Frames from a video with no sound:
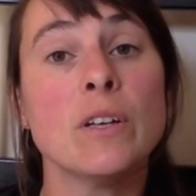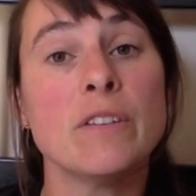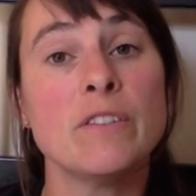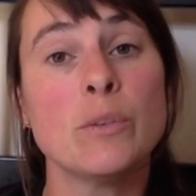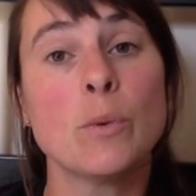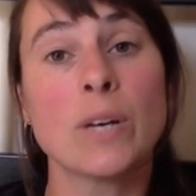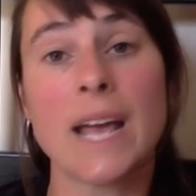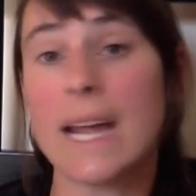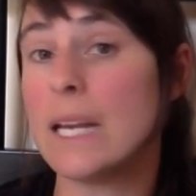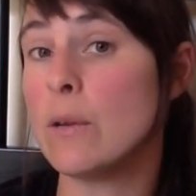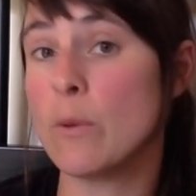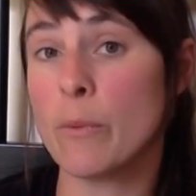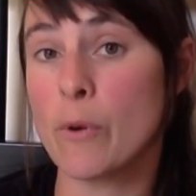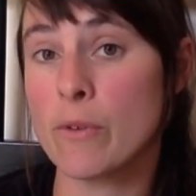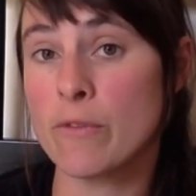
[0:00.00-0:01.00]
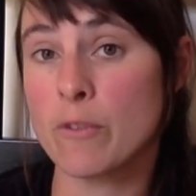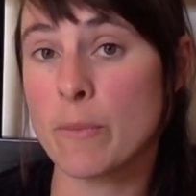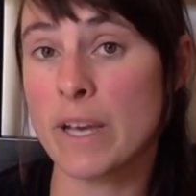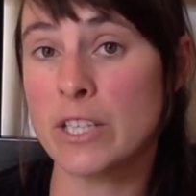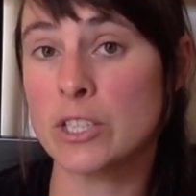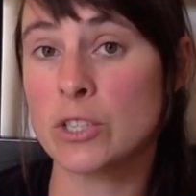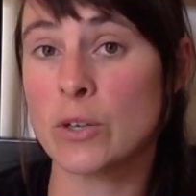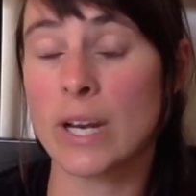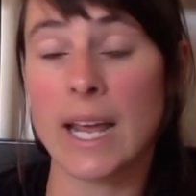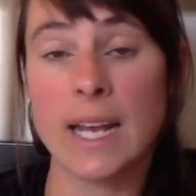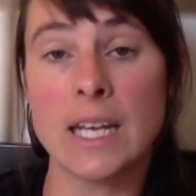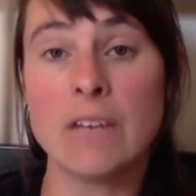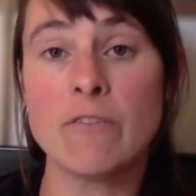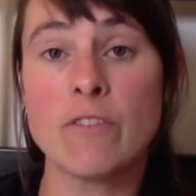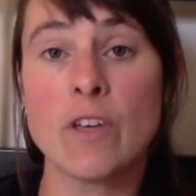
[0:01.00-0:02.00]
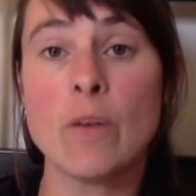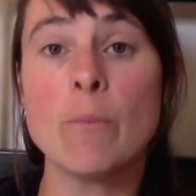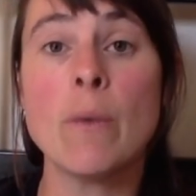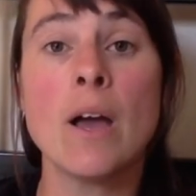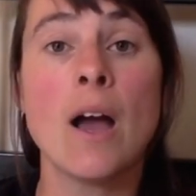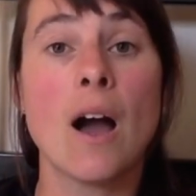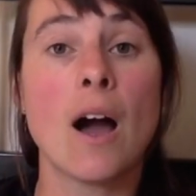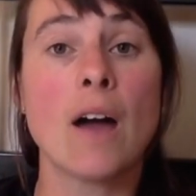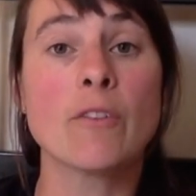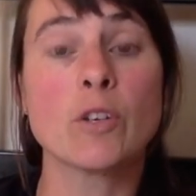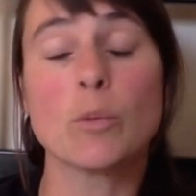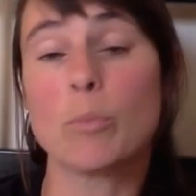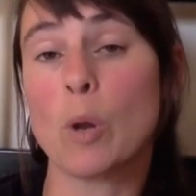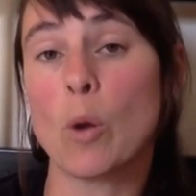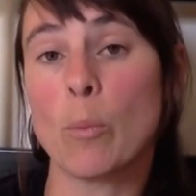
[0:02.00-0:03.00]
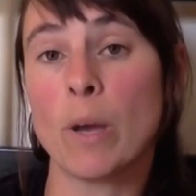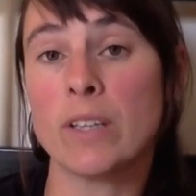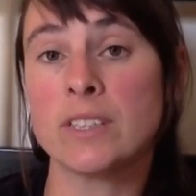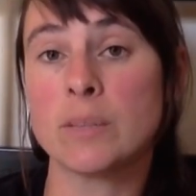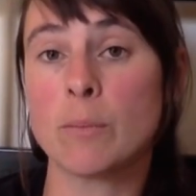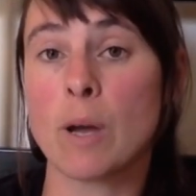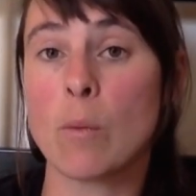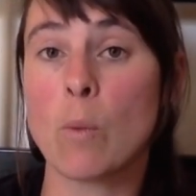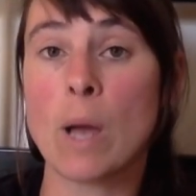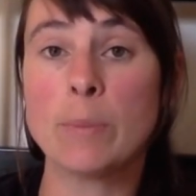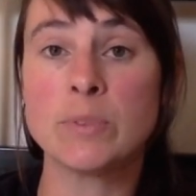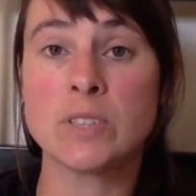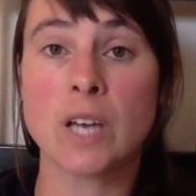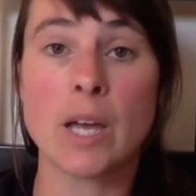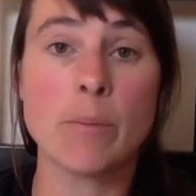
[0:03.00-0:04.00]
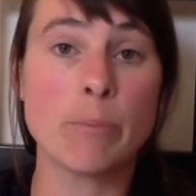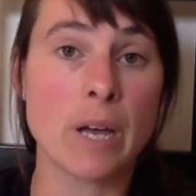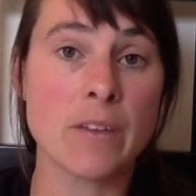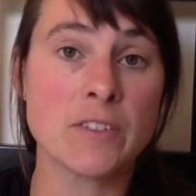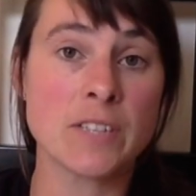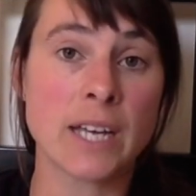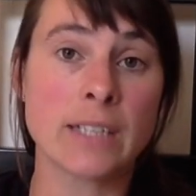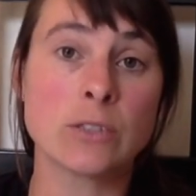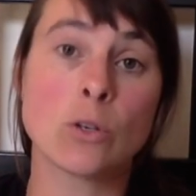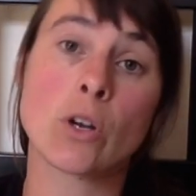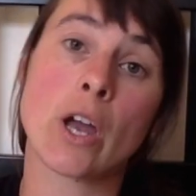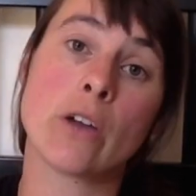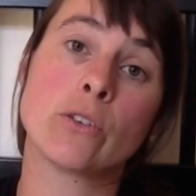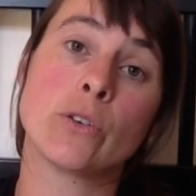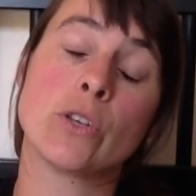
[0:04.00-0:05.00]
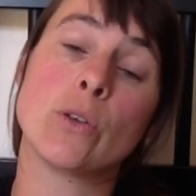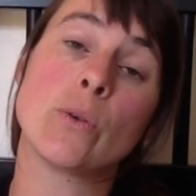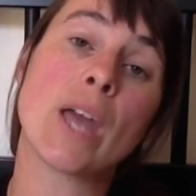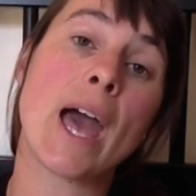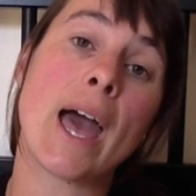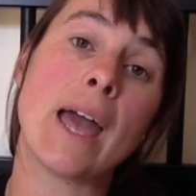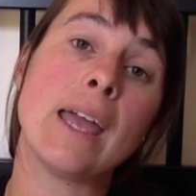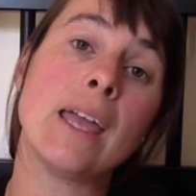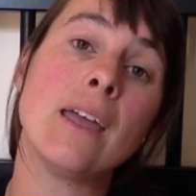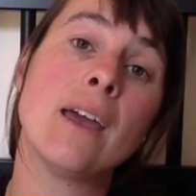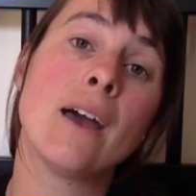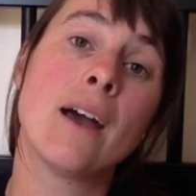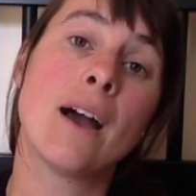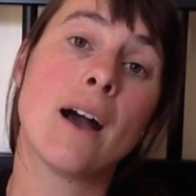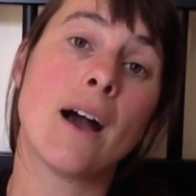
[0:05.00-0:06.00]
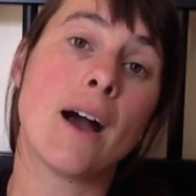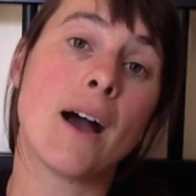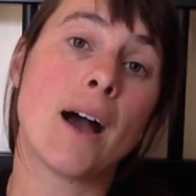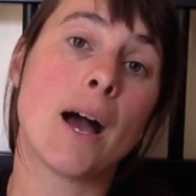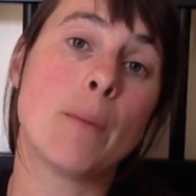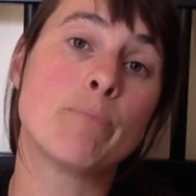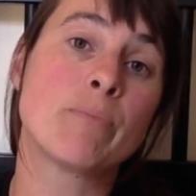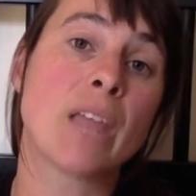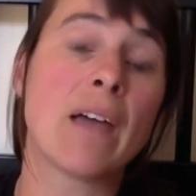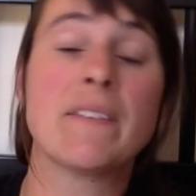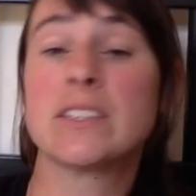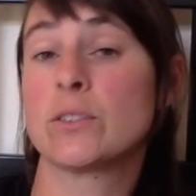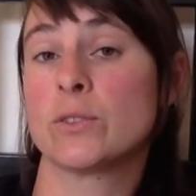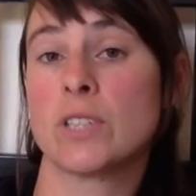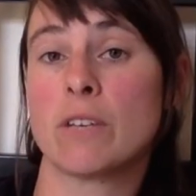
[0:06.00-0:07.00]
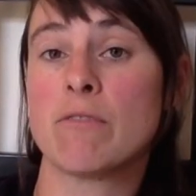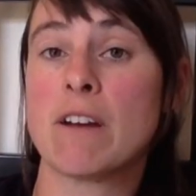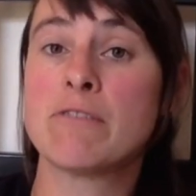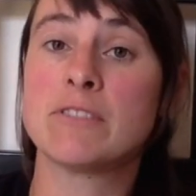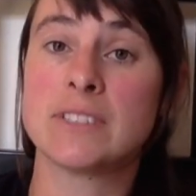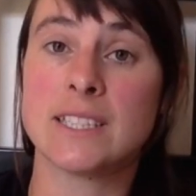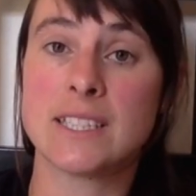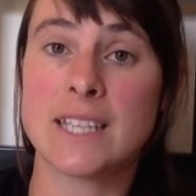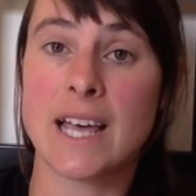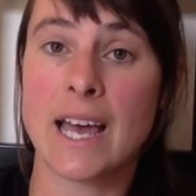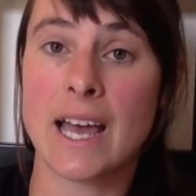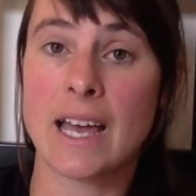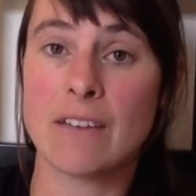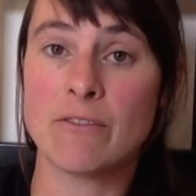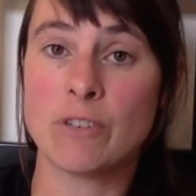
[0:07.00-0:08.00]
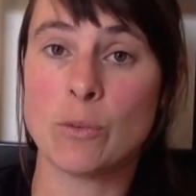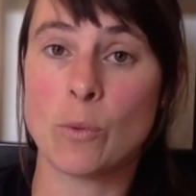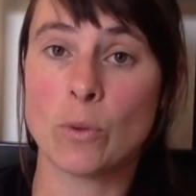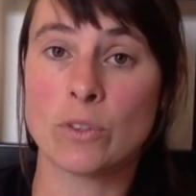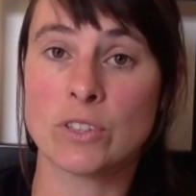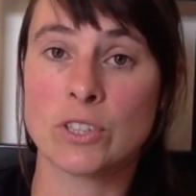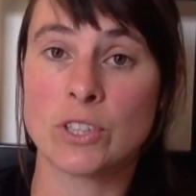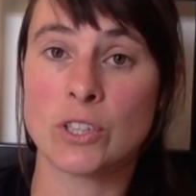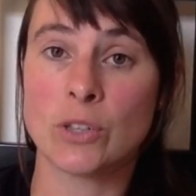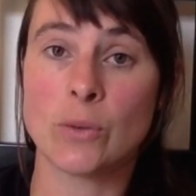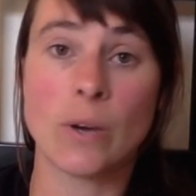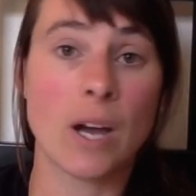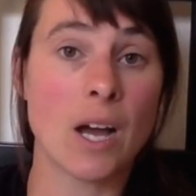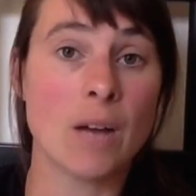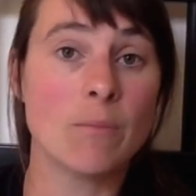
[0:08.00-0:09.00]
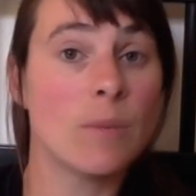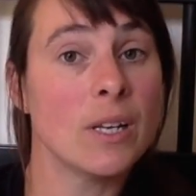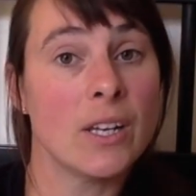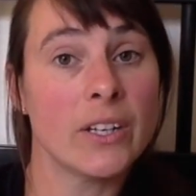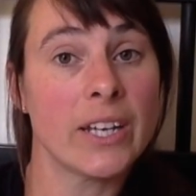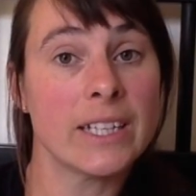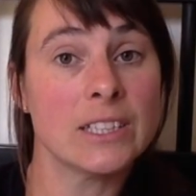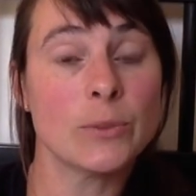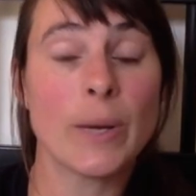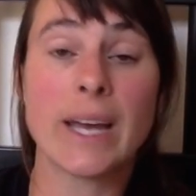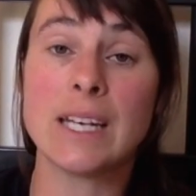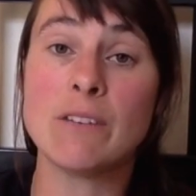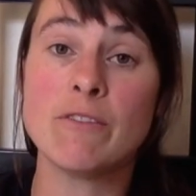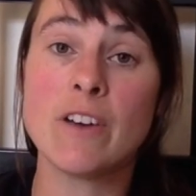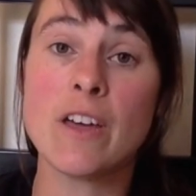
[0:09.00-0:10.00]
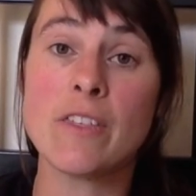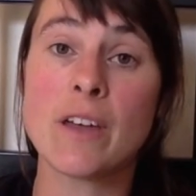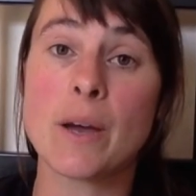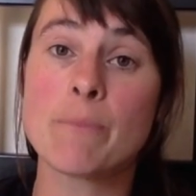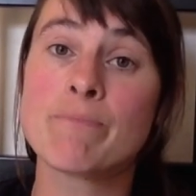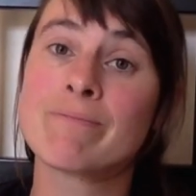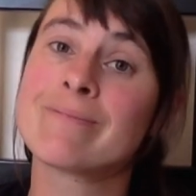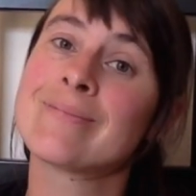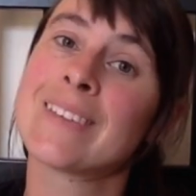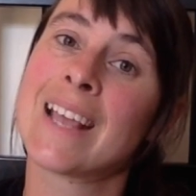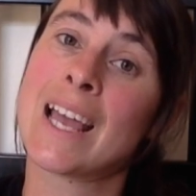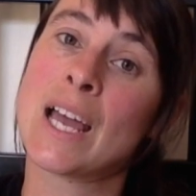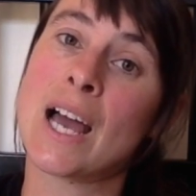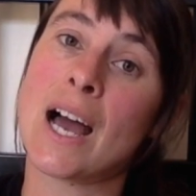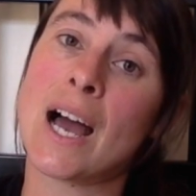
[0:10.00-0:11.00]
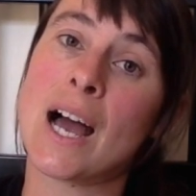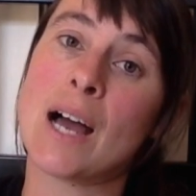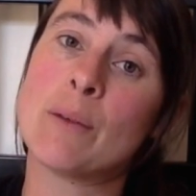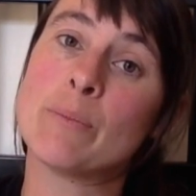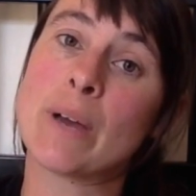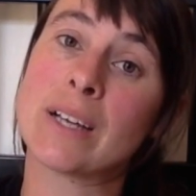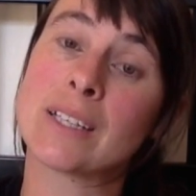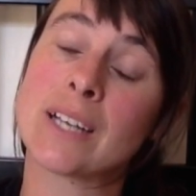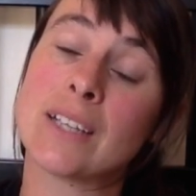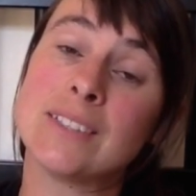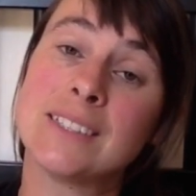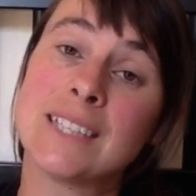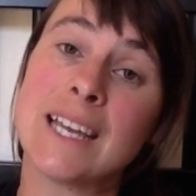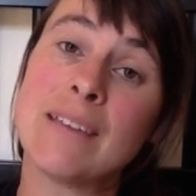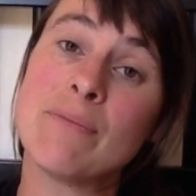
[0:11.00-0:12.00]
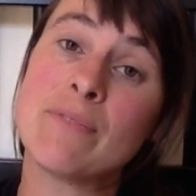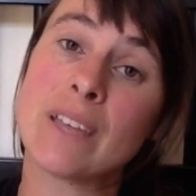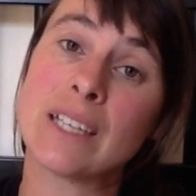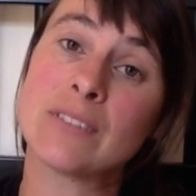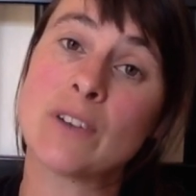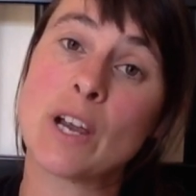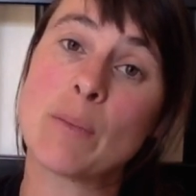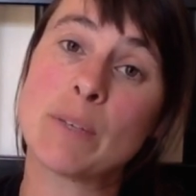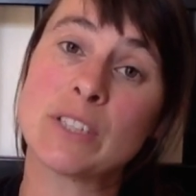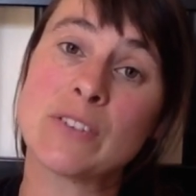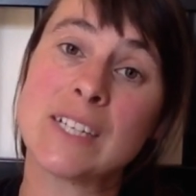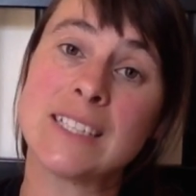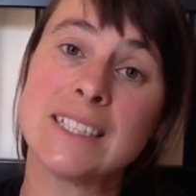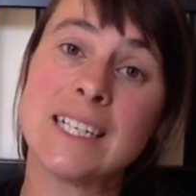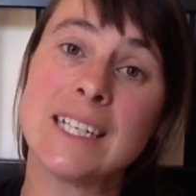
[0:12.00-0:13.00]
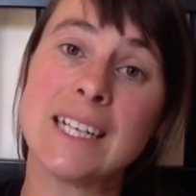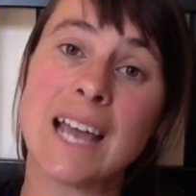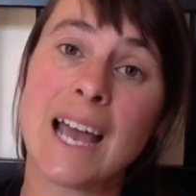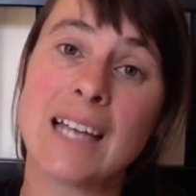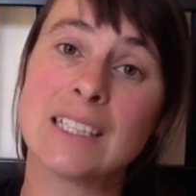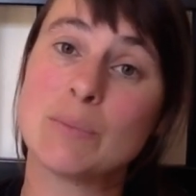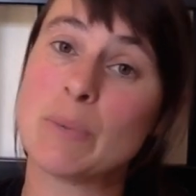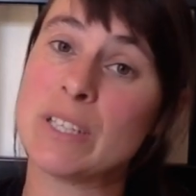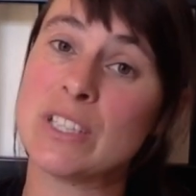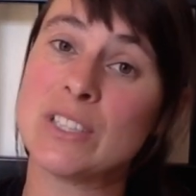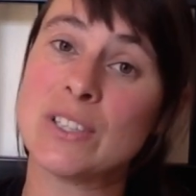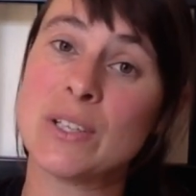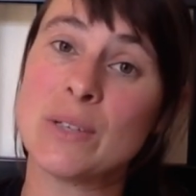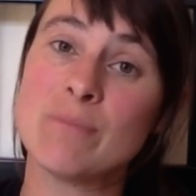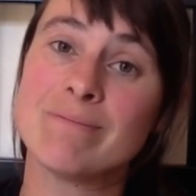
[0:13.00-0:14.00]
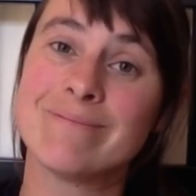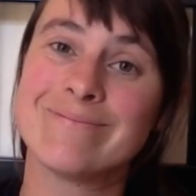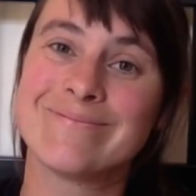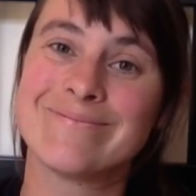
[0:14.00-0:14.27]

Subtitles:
If you want any or more information on any of them, I've got a blog post at my website, birthzang.co.uk, and there's also references there if you want to look into it any further. But I go to say thanks very much for listening and speak to you soon.